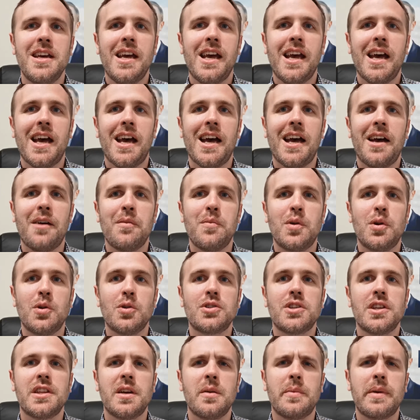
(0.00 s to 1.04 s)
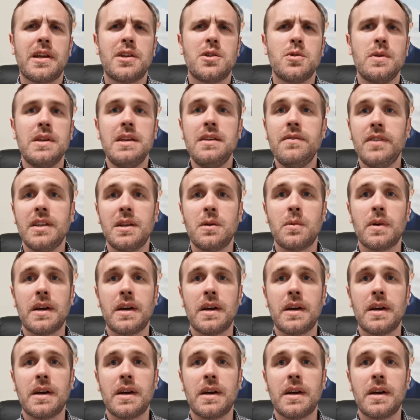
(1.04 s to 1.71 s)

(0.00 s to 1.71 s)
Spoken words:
But also they'll be able to do evening